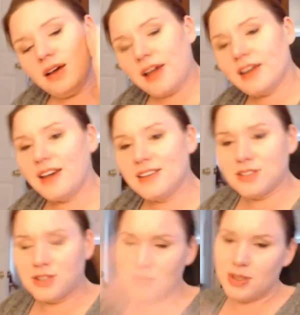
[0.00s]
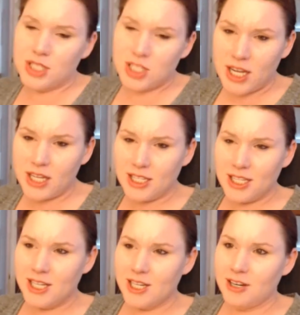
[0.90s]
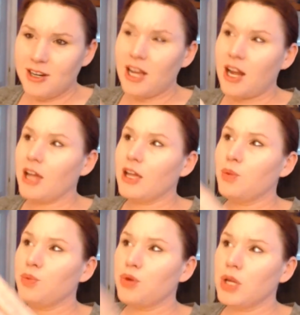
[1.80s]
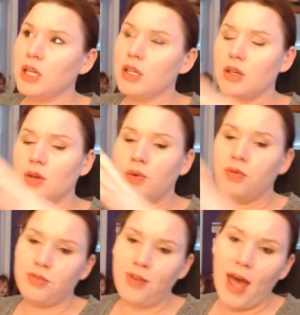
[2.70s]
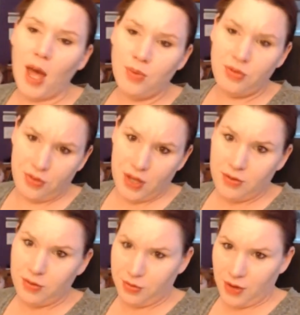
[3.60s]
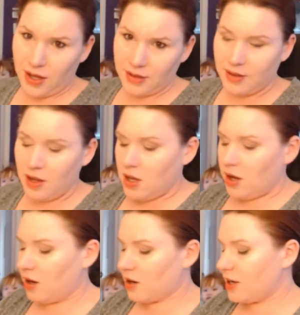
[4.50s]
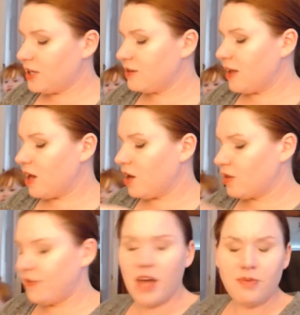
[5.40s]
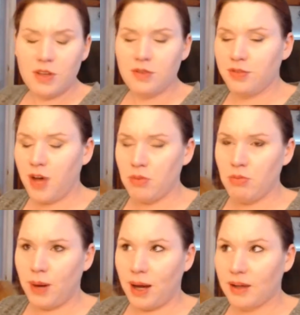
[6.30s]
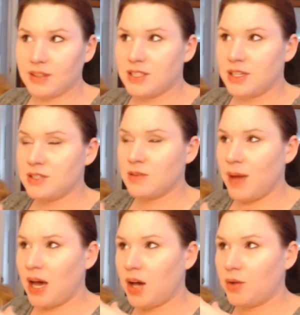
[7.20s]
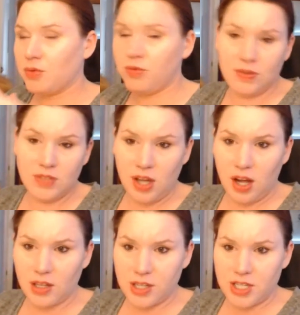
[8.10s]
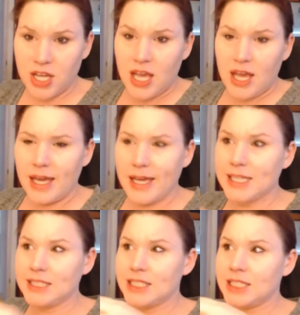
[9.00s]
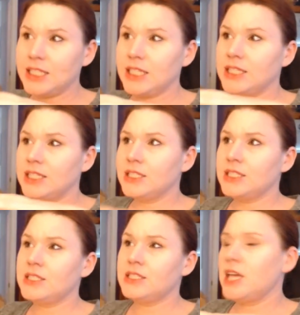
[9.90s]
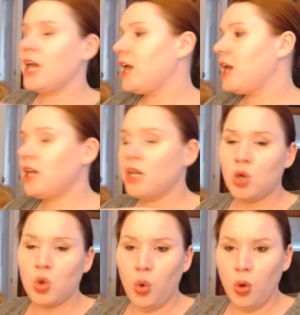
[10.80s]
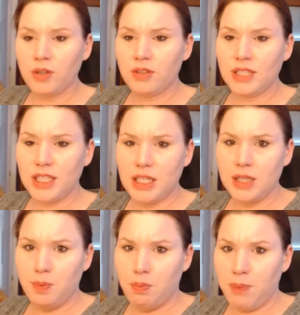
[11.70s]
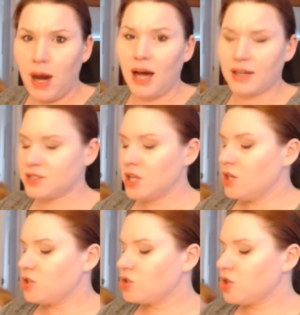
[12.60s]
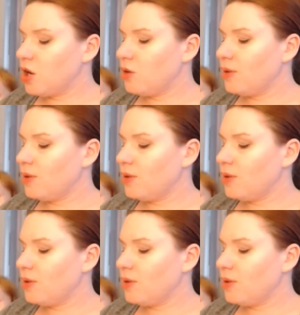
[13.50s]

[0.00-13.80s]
Hi guys, so it's Shannon here, and I am bringing you Fabfit Fun. Alright, now the Fabfit Fun box is about $50, and it is a quarterly box. So